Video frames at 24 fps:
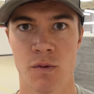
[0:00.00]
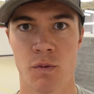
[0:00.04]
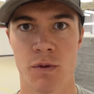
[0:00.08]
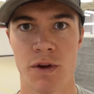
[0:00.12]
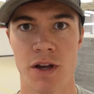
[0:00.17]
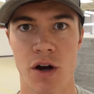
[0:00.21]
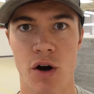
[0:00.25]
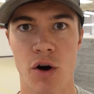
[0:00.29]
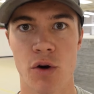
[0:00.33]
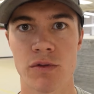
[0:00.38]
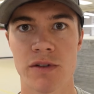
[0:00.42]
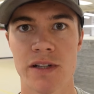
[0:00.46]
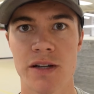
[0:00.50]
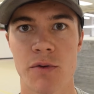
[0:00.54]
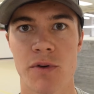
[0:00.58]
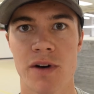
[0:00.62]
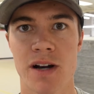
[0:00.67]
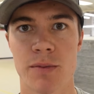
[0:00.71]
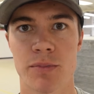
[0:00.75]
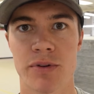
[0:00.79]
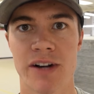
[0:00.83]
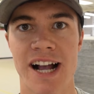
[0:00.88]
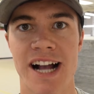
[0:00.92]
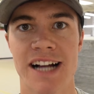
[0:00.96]
We only
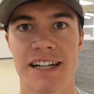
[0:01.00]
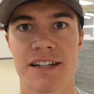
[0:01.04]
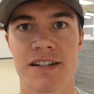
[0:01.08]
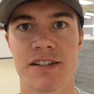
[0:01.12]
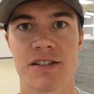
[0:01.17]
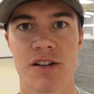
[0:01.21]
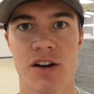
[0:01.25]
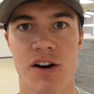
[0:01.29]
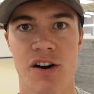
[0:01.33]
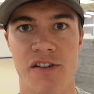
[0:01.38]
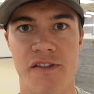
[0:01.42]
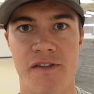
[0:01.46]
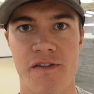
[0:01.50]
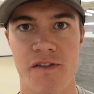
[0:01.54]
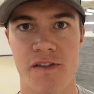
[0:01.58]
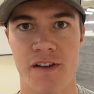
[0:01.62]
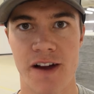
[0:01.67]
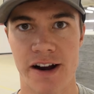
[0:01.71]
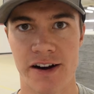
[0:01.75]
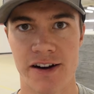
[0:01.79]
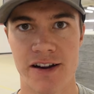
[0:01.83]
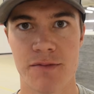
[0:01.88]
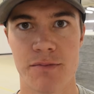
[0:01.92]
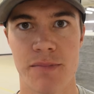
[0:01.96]
want to practice our
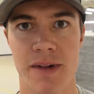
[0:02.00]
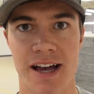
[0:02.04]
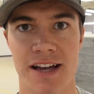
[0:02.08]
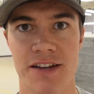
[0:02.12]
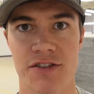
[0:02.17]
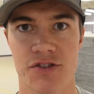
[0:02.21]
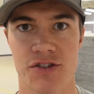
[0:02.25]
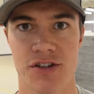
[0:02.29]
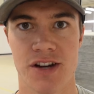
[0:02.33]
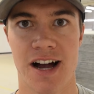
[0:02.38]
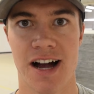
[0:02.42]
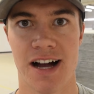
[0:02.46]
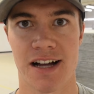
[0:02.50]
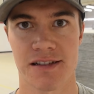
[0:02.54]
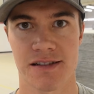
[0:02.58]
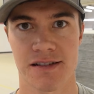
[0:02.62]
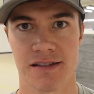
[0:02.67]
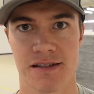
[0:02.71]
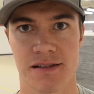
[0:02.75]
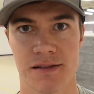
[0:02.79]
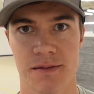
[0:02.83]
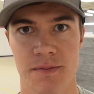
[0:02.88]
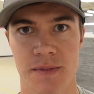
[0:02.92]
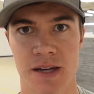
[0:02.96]
very best
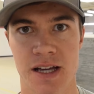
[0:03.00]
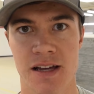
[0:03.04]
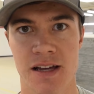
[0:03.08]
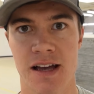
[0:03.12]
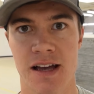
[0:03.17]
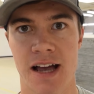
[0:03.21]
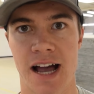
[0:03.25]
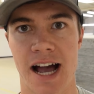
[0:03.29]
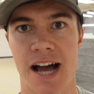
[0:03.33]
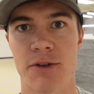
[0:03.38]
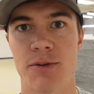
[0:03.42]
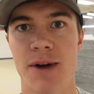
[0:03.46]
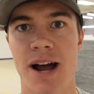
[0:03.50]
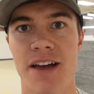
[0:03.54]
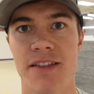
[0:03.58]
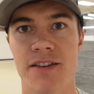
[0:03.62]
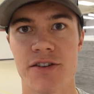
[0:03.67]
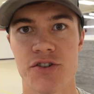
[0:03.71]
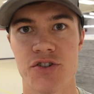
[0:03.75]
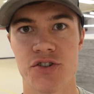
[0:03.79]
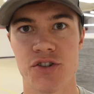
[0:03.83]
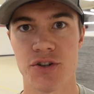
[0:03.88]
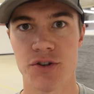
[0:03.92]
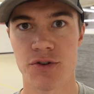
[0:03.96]
shots. I'd
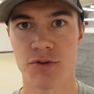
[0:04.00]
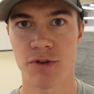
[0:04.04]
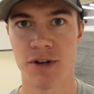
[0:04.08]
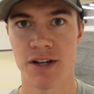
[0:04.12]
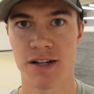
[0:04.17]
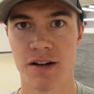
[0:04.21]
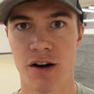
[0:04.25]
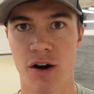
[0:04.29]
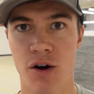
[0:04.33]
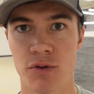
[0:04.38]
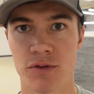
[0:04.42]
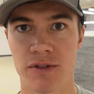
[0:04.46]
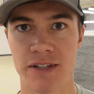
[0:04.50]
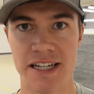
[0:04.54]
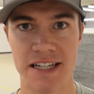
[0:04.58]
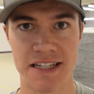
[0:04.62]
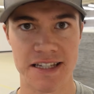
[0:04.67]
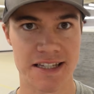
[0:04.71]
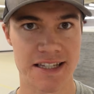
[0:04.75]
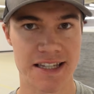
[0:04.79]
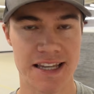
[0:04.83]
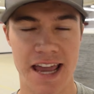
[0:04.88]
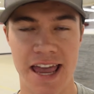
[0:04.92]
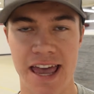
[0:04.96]
rather shoot only
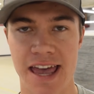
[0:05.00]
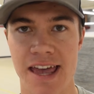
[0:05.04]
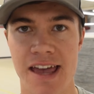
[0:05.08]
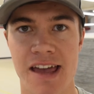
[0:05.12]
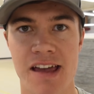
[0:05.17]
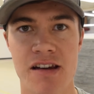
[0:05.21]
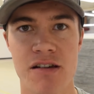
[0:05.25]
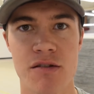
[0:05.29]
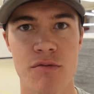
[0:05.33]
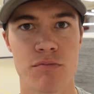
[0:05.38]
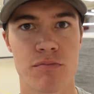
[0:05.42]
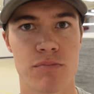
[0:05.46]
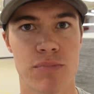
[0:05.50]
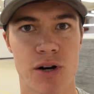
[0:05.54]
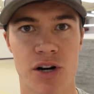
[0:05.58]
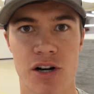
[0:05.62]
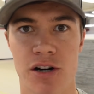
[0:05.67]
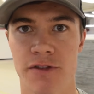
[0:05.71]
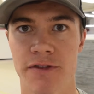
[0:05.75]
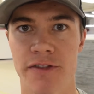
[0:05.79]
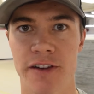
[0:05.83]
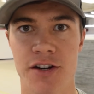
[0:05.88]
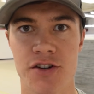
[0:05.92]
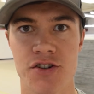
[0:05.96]
10
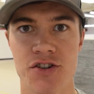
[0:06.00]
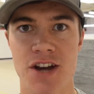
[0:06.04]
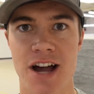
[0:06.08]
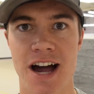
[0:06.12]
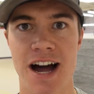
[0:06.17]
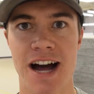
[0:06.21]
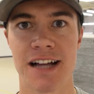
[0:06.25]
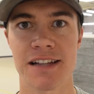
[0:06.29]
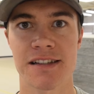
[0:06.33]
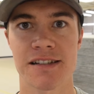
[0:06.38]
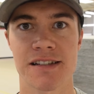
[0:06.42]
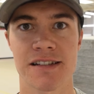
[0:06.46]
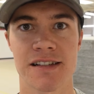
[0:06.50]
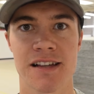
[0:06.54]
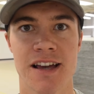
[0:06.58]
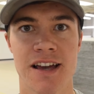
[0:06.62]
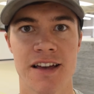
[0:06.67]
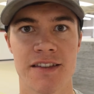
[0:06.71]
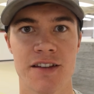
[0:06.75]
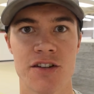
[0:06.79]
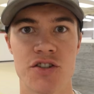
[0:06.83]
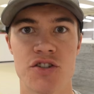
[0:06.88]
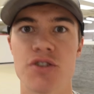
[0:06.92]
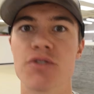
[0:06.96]
perfect shots
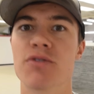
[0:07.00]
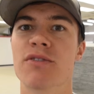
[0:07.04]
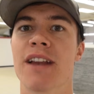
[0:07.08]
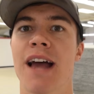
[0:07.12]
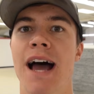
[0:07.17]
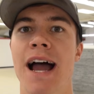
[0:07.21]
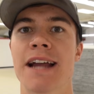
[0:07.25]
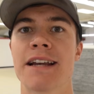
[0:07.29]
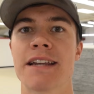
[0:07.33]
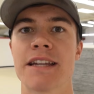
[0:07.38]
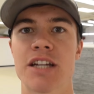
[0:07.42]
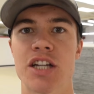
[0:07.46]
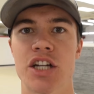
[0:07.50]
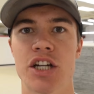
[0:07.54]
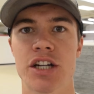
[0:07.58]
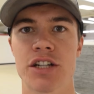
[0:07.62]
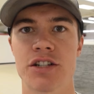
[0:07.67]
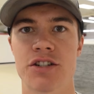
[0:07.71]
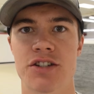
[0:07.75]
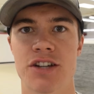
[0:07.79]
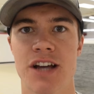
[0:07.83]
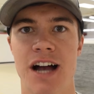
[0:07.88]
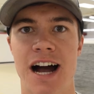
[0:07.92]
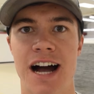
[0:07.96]
than shoot 90
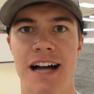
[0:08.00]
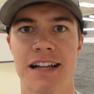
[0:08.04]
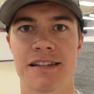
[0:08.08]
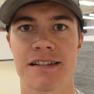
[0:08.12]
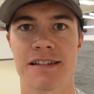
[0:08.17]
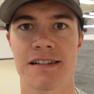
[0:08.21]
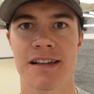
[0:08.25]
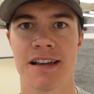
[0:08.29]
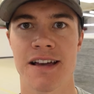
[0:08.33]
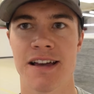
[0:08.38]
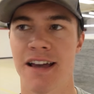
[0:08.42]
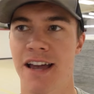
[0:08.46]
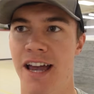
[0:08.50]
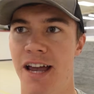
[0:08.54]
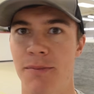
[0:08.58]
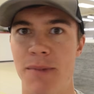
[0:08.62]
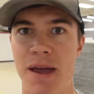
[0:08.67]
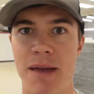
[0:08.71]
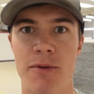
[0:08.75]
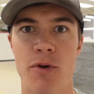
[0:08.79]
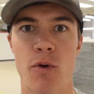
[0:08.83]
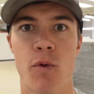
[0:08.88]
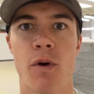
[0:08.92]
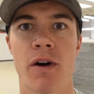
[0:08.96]
good shots and
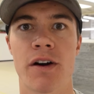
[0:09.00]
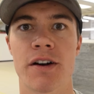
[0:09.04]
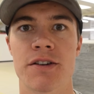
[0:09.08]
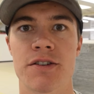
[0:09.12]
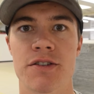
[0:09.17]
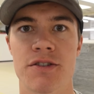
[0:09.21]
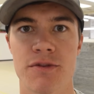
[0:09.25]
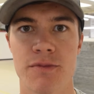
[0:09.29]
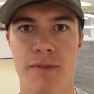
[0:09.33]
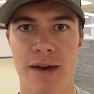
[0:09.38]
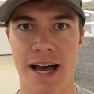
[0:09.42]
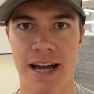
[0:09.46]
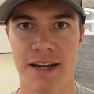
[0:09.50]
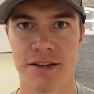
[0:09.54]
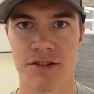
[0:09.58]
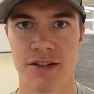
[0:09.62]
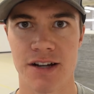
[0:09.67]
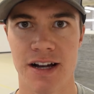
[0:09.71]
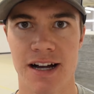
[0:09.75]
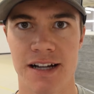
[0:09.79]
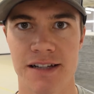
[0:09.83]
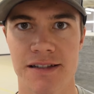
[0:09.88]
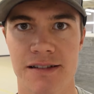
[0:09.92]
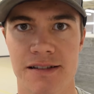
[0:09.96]
maybe 1 or 2 bad
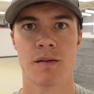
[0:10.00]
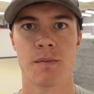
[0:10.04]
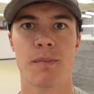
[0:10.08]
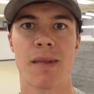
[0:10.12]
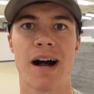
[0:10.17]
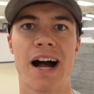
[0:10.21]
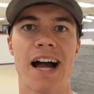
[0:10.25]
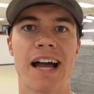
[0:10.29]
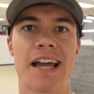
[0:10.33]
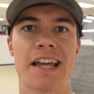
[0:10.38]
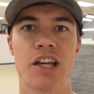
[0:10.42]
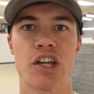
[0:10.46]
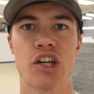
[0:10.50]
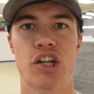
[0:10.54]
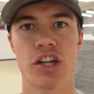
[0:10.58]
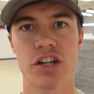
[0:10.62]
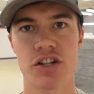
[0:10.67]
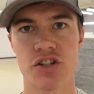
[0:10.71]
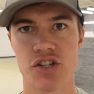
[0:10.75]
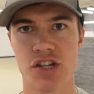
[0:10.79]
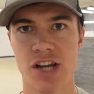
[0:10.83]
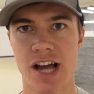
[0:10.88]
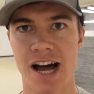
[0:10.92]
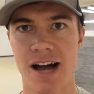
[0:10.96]
shots. By
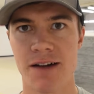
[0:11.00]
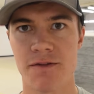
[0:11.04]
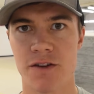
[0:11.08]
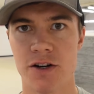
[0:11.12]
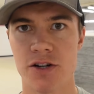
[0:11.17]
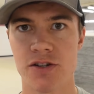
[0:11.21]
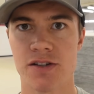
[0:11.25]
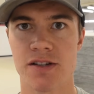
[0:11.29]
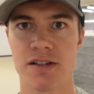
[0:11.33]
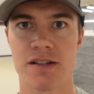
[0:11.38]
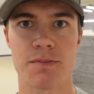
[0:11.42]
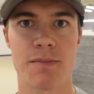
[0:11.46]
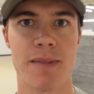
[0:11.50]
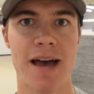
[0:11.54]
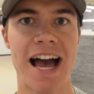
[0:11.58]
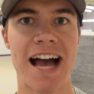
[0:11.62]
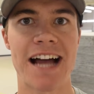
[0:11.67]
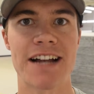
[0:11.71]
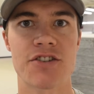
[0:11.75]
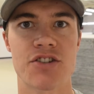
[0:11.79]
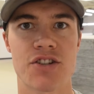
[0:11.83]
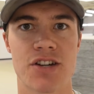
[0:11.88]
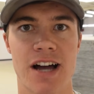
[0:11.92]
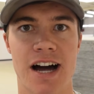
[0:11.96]
good shot versus
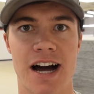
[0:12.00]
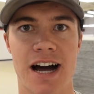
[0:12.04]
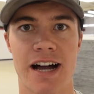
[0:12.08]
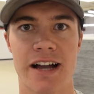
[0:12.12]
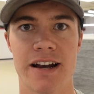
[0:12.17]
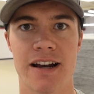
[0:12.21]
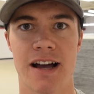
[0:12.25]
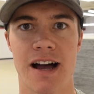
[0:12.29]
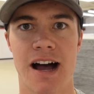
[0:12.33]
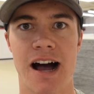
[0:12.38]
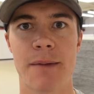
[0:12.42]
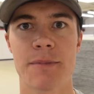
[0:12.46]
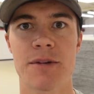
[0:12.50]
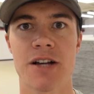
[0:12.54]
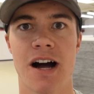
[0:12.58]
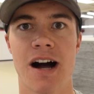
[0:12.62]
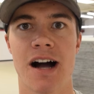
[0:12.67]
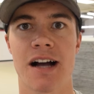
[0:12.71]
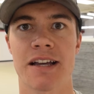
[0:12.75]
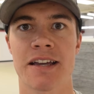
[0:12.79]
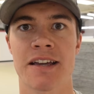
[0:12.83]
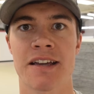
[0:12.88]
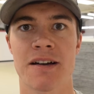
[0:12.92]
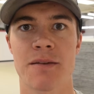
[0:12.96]
bad shot, I'm
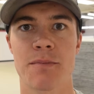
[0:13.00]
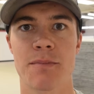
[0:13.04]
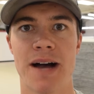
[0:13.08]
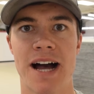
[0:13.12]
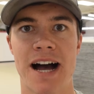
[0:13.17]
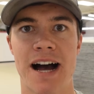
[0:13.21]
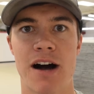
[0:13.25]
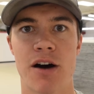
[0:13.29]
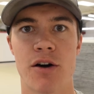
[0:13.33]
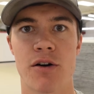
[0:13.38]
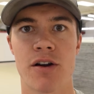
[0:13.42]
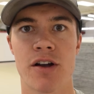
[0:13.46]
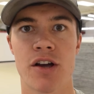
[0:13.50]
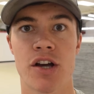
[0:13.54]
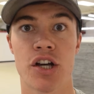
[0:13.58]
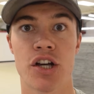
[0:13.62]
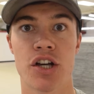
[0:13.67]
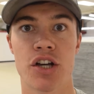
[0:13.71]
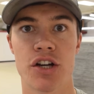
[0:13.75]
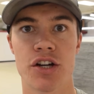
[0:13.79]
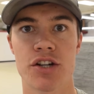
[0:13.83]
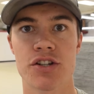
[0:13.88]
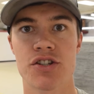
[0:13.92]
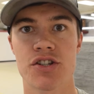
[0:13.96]
talking
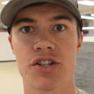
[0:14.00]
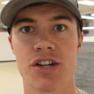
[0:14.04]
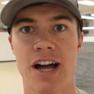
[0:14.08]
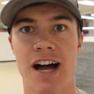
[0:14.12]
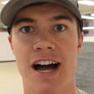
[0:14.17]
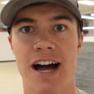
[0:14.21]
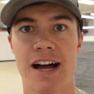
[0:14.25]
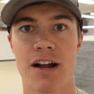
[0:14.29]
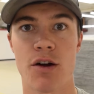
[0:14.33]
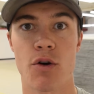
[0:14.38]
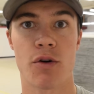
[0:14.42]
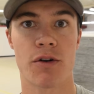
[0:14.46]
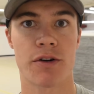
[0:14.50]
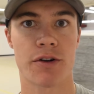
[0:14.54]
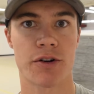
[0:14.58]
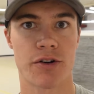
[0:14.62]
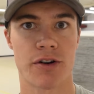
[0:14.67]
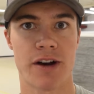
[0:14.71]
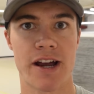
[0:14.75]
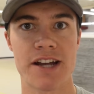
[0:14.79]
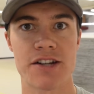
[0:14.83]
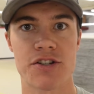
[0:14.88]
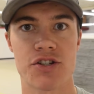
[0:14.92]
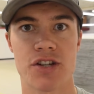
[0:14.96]
about good shot or
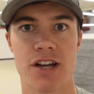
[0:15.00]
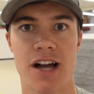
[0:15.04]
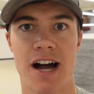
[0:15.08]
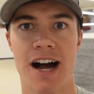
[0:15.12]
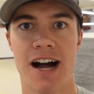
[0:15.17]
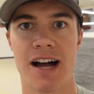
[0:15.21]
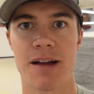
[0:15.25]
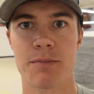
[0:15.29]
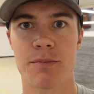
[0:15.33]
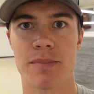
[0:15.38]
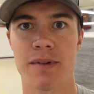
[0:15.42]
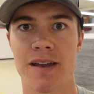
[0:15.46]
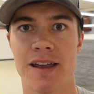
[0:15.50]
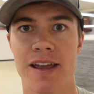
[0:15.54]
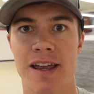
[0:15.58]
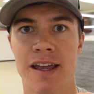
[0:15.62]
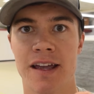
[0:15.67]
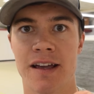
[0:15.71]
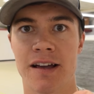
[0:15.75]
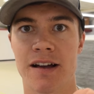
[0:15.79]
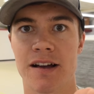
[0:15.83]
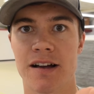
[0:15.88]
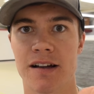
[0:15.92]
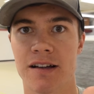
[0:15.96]
great shot
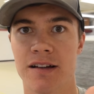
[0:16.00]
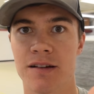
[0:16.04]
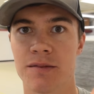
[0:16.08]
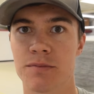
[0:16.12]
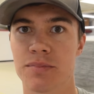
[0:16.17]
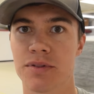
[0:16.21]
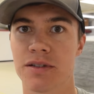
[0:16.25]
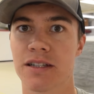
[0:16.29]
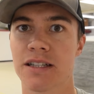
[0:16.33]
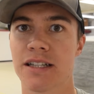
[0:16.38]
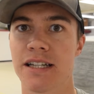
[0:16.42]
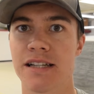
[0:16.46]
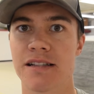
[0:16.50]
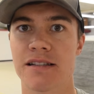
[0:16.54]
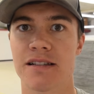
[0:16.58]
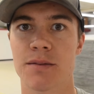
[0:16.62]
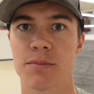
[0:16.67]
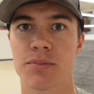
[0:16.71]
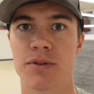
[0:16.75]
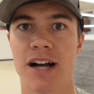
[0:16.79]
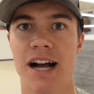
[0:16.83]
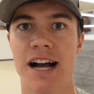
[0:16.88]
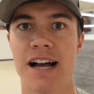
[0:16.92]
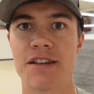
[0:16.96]
being complete
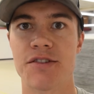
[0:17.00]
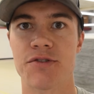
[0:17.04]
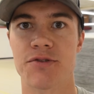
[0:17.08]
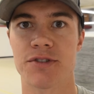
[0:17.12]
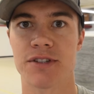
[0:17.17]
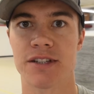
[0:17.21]
surprise